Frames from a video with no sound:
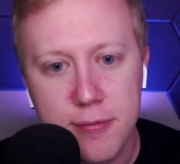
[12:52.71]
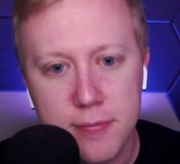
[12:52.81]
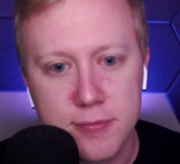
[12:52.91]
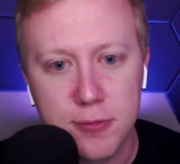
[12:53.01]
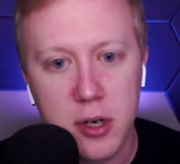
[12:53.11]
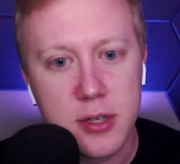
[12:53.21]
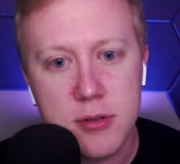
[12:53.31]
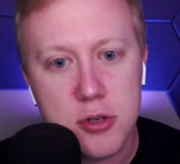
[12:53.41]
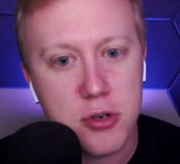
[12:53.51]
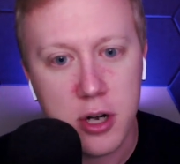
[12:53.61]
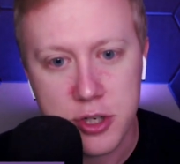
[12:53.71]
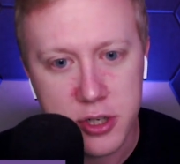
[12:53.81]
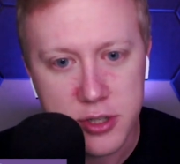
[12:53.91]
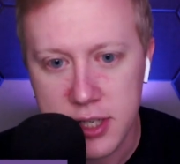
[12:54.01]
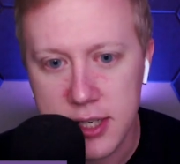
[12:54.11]
front
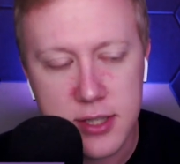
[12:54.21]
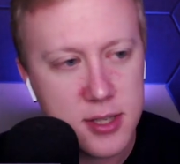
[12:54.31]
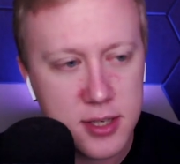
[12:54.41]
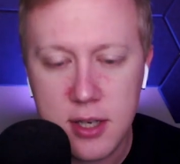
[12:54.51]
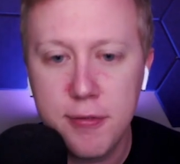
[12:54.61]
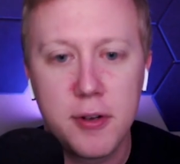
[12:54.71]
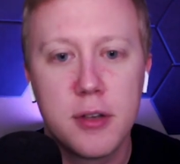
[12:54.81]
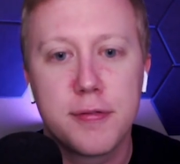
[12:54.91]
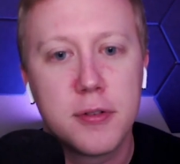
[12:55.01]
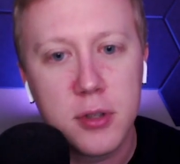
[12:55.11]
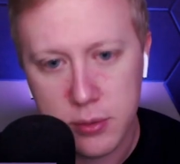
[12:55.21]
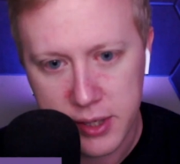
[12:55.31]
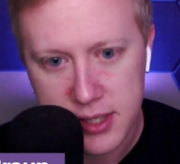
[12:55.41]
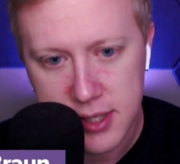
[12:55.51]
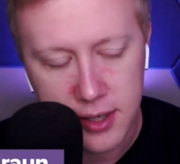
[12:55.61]
structures, it is the default for a
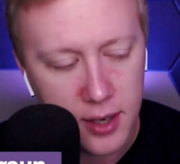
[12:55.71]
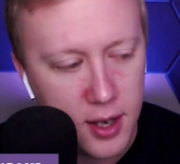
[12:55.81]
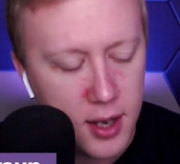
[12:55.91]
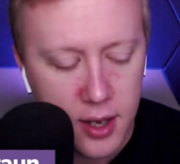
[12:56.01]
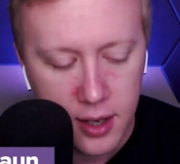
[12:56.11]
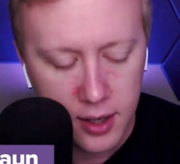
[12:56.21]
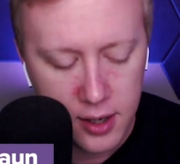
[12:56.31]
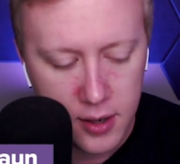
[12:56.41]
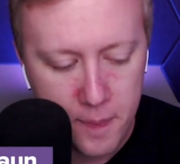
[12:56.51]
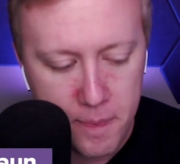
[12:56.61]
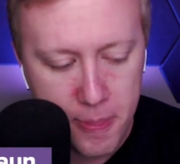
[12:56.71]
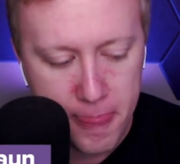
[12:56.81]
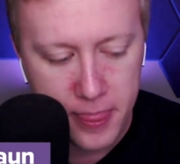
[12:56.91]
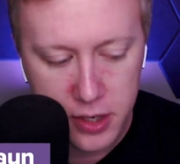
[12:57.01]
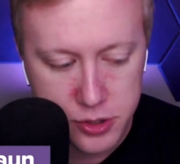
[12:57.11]
reason. Um,
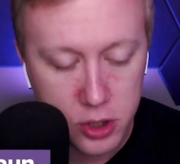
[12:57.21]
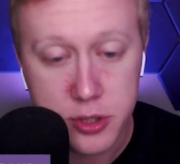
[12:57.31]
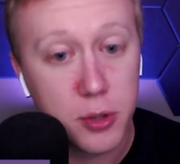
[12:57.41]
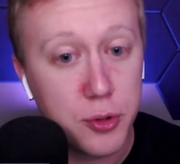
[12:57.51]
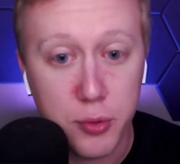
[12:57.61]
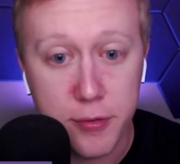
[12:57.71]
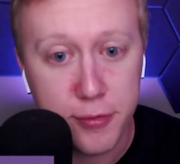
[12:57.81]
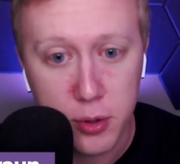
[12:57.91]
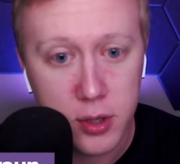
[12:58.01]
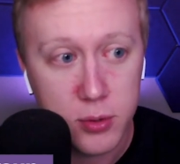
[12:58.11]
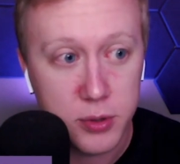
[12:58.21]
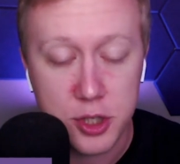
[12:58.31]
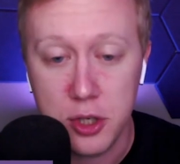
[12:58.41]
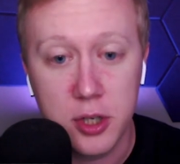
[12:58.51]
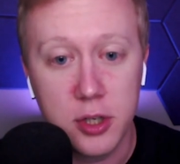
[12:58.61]
there's also 3 4,
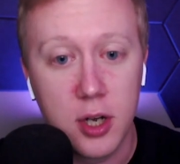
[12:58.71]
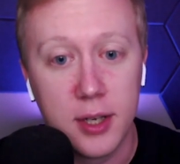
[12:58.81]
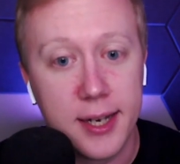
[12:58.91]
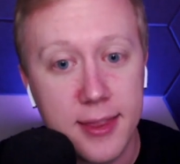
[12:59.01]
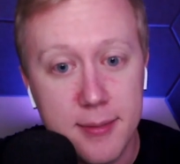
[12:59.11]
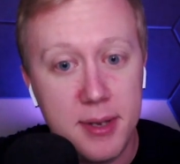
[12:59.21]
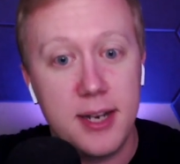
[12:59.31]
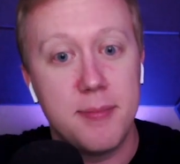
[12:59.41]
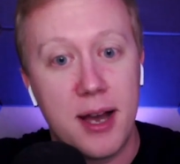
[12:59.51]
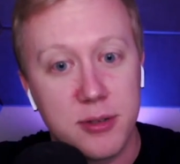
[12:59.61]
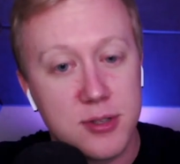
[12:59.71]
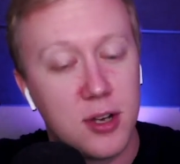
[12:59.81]
which you could call like the Minnie Mouse,